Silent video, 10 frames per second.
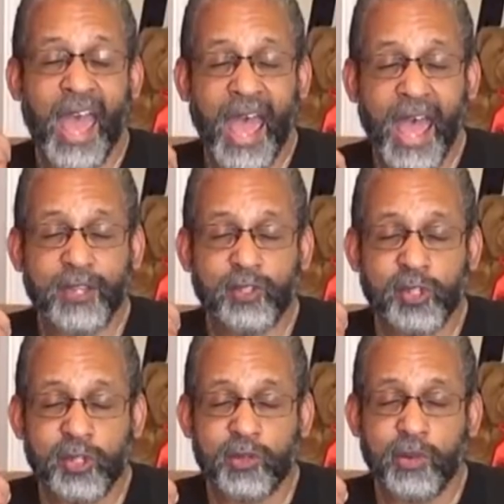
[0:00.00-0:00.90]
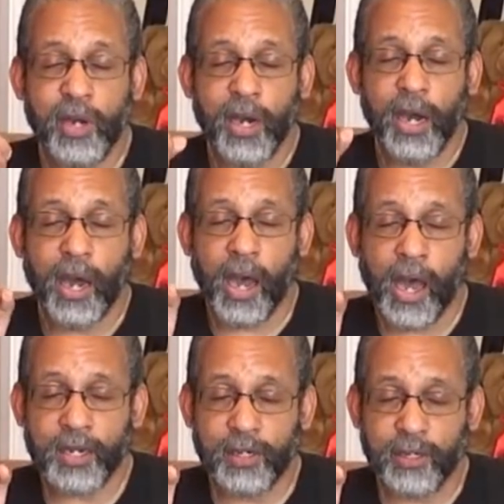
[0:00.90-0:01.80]
as you
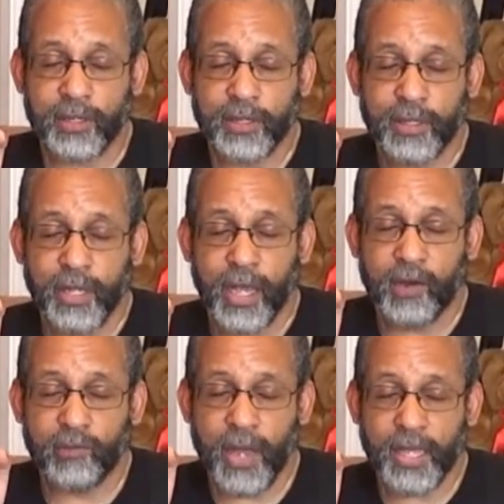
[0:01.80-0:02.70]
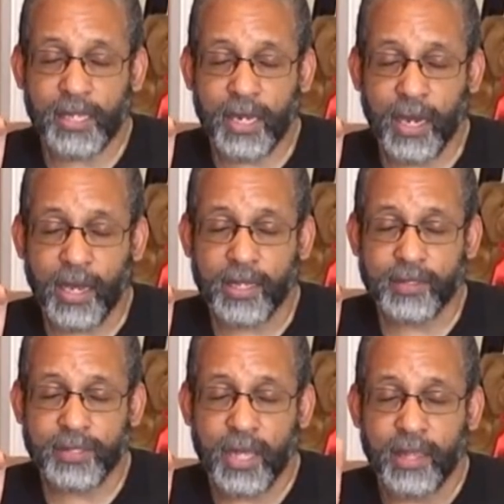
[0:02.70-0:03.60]
honor and
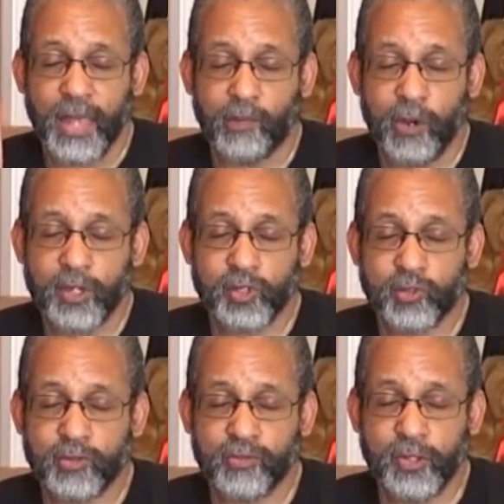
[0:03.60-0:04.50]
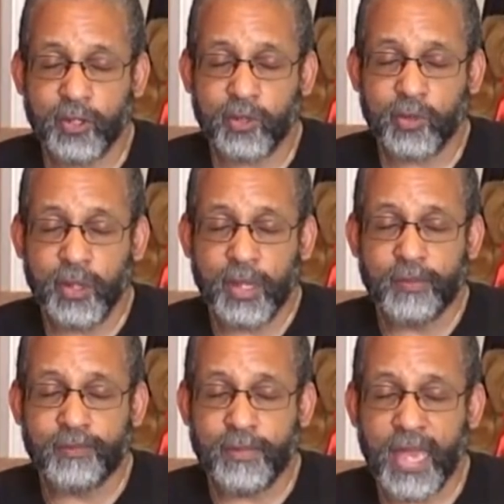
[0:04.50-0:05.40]
recognize that what is true for you
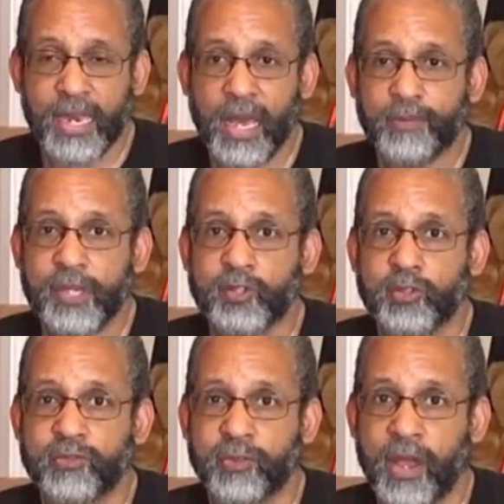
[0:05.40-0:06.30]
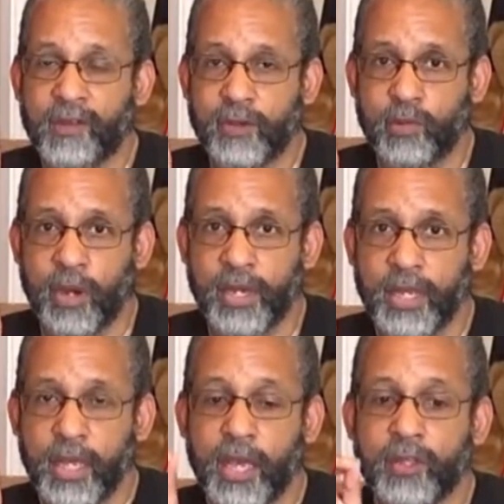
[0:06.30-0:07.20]
may not be true for everyone
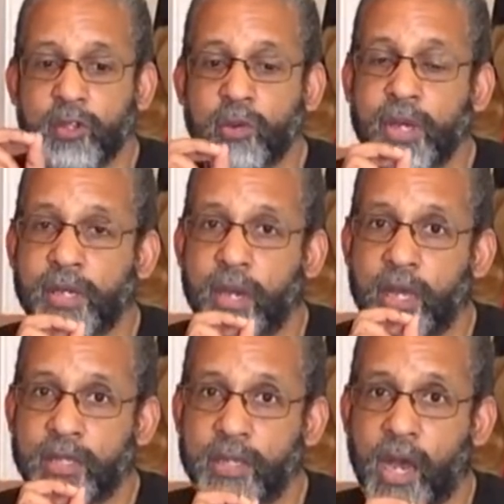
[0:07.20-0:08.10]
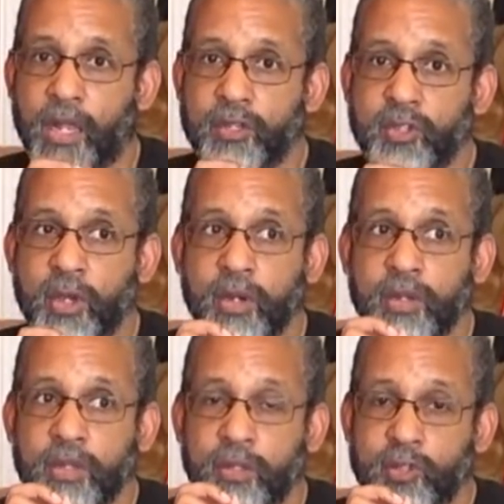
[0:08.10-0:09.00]
and you acknowledge
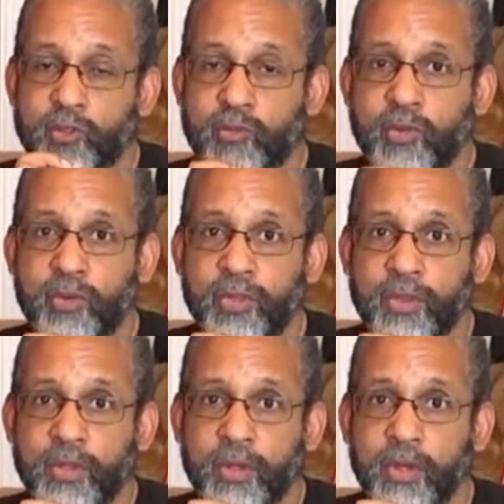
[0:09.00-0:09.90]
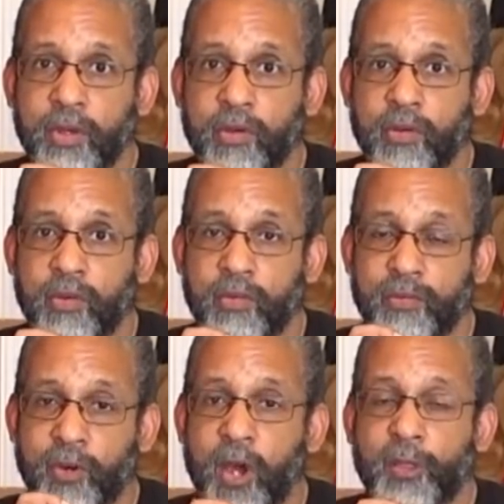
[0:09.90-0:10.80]
the truth
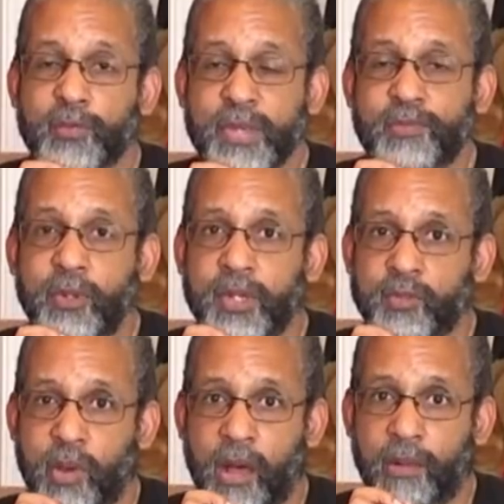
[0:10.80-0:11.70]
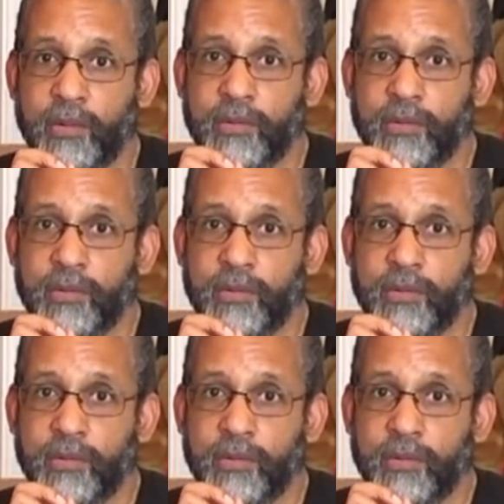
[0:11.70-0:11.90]
for other people as well.